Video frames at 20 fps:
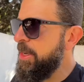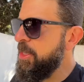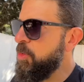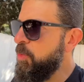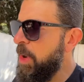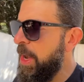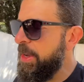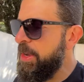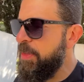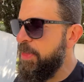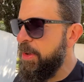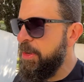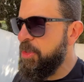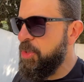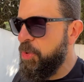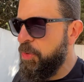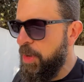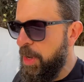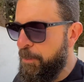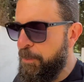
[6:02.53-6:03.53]
why did their
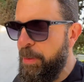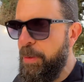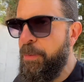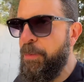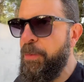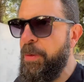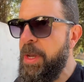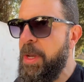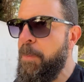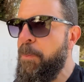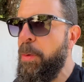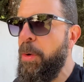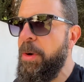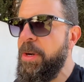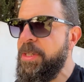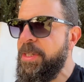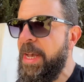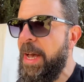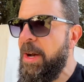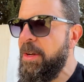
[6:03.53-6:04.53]
trip freak
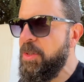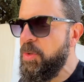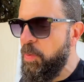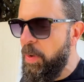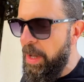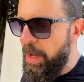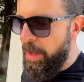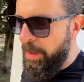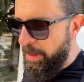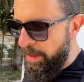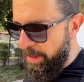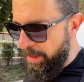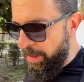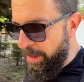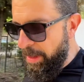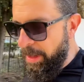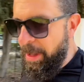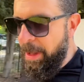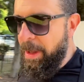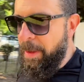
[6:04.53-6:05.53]
Boris out? Well,
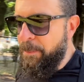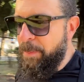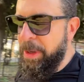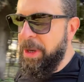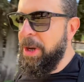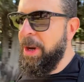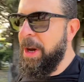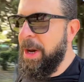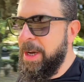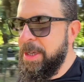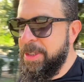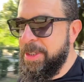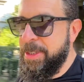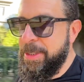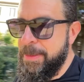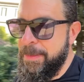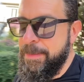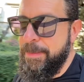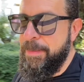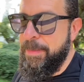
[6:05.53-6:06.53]
because
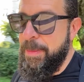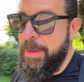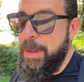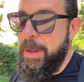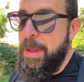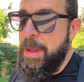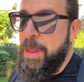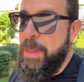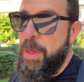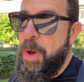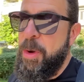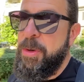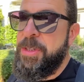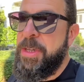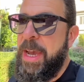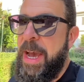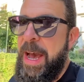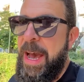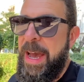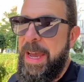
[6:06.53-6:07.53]
those
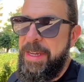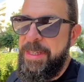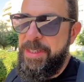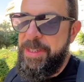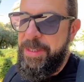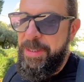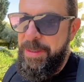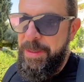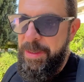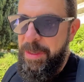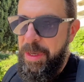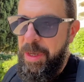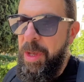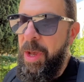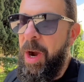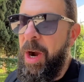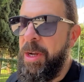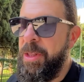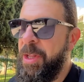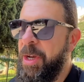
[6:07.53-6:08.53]
guys
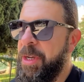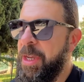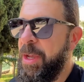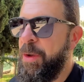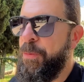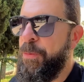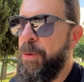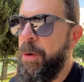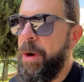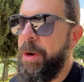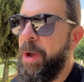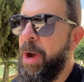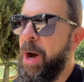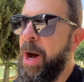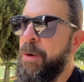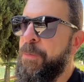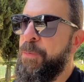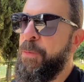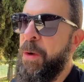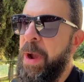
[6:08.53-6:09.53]
are looking for an
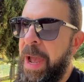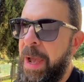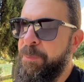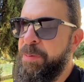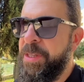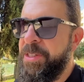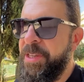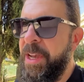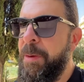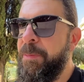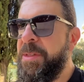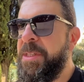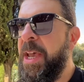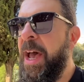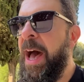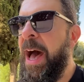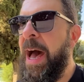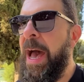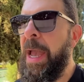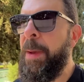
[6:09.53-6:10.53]
off-ramp
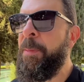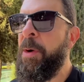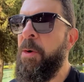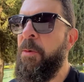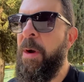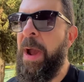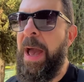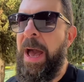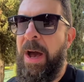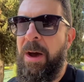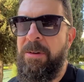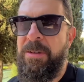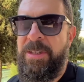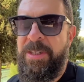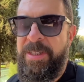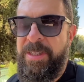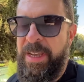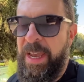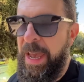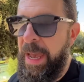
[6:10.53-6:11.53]
sometime around,
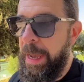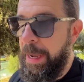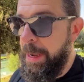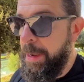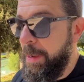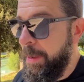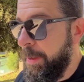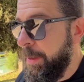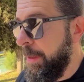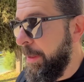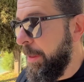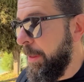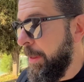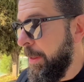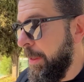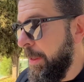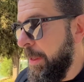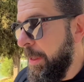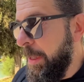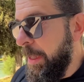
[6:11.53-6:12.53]
say,
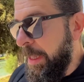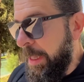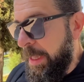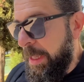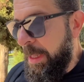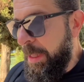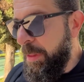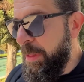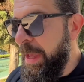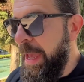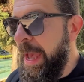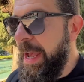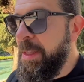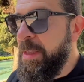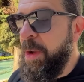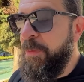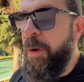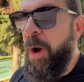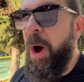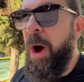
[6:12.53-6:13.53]
the end
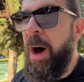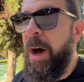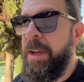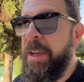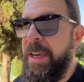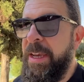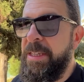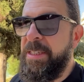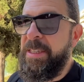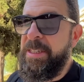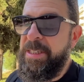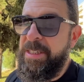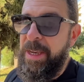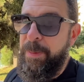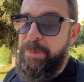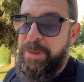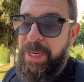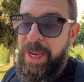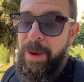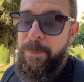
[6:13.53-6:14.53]
of August,
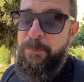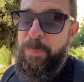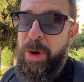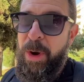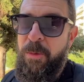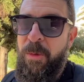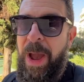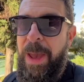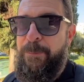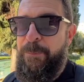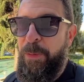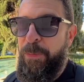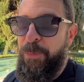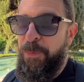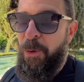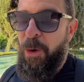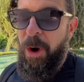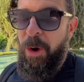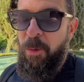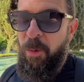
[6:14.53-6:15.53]
September, right
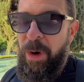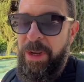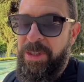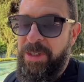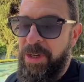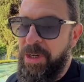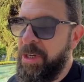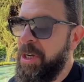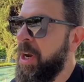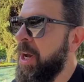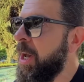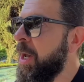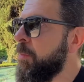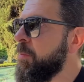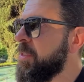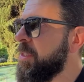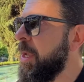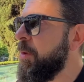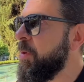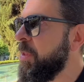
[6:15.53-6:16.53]
before winter
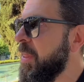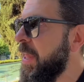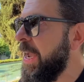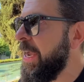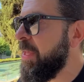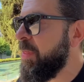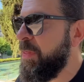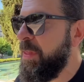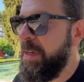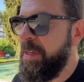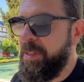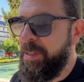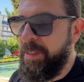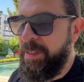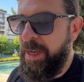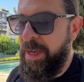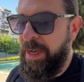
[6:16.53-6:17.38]
comes. They would like this